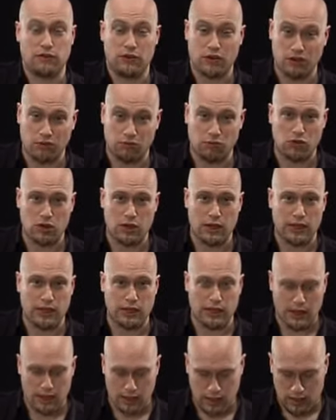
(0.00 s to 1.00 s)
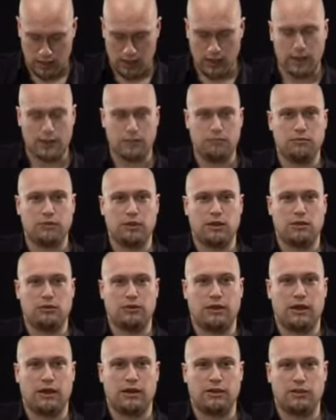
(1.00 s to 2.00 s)
you can really, you know,
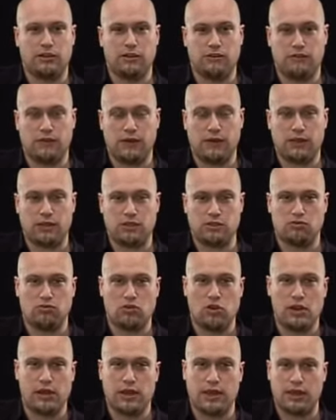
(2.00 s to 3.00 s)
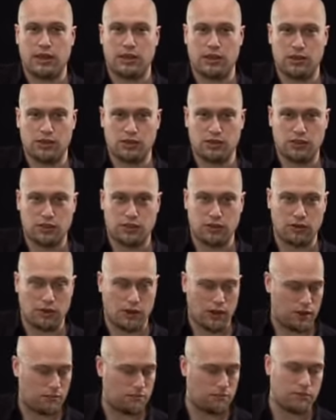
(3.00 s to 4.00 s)
get under your fingers and really get used to,
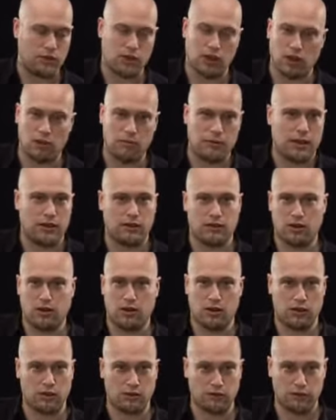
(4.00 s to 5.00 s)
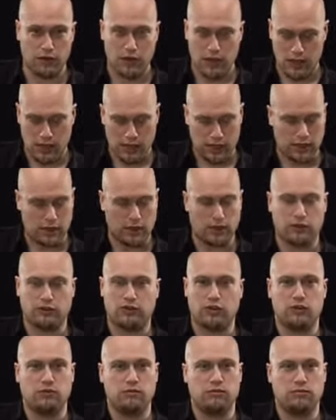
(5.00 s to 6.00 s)
you're going to be able to kind of, you know,
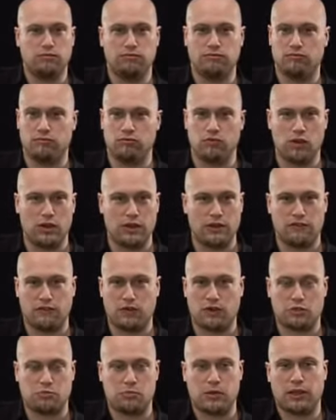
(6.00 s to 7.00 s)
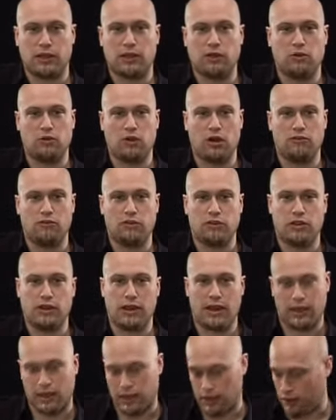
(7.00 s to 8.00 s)
do really fast picking all over the
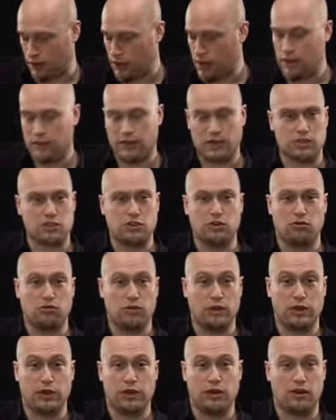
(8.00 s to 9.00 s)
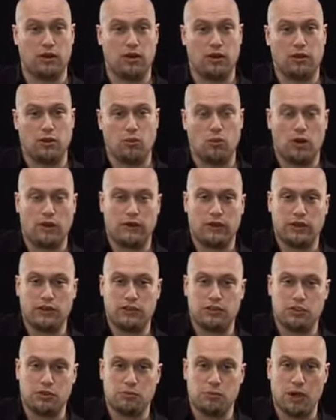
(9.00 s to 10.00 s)
neck, and that's not really going to kind of worry you
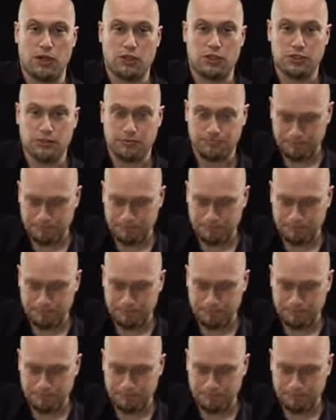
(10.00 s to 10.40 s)
too much.